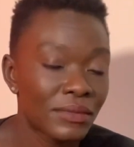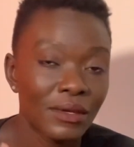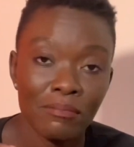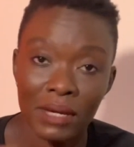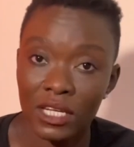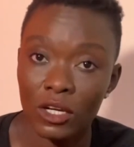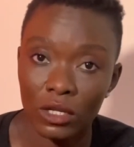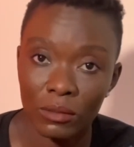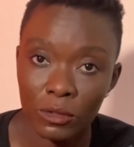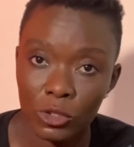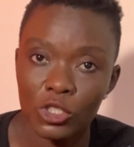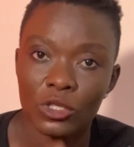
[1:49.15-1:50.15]
medical
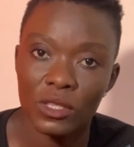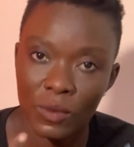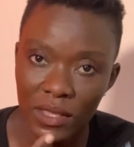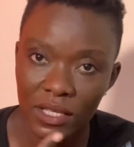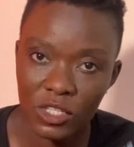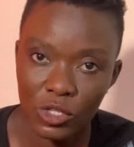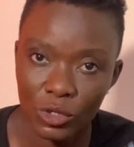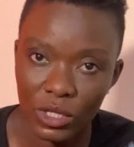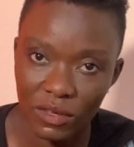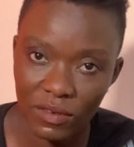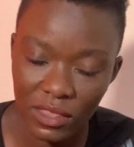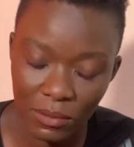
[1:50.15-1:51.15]
abortion, the one that you're
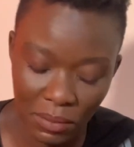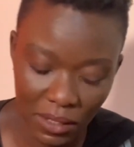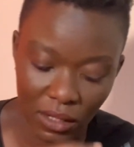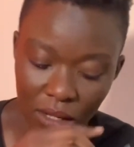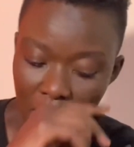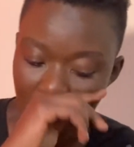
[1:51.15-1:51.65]
given the pill.